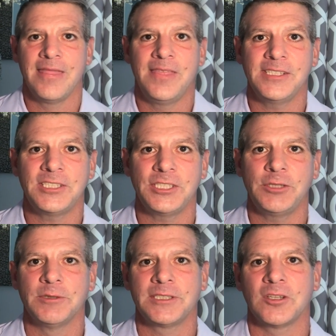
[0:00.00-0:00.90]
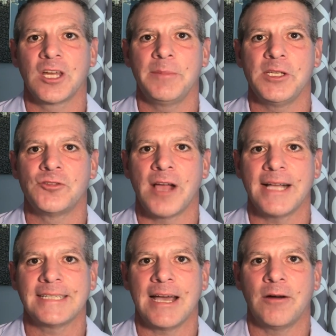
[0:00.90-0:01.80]
This issue is still going to be
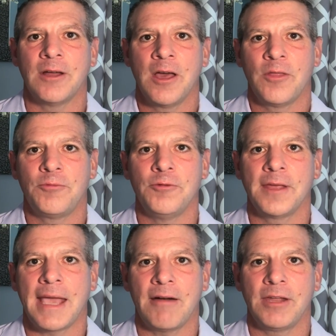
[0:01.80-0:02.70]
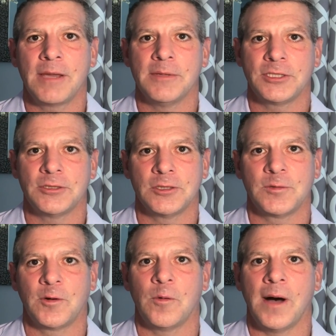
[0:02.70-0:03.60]
dragged out through the county commissioners
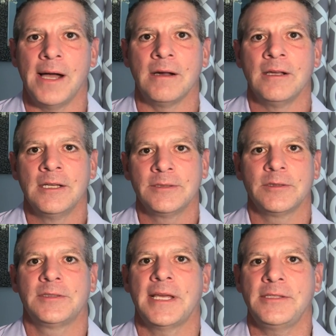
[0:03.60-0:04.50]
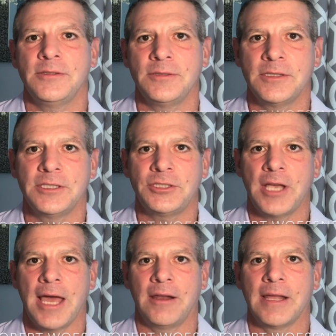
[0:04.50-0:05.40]
for a while. So stay tuned to this
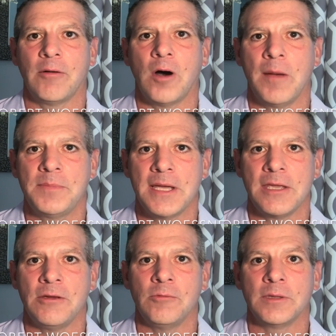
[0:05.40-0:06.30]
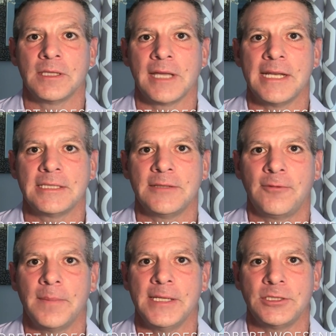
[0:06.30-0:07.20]
channel and I will update you with the latest
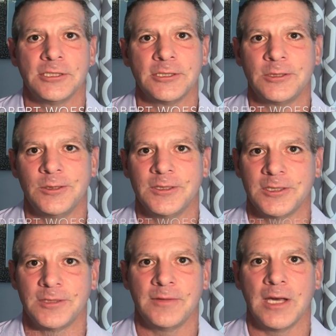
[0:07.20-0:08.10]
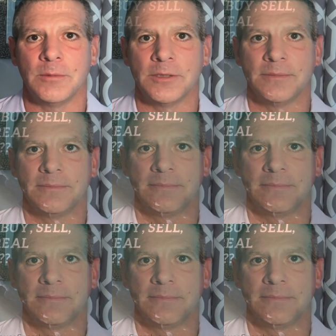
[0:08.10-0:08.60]
information as soon as it's available.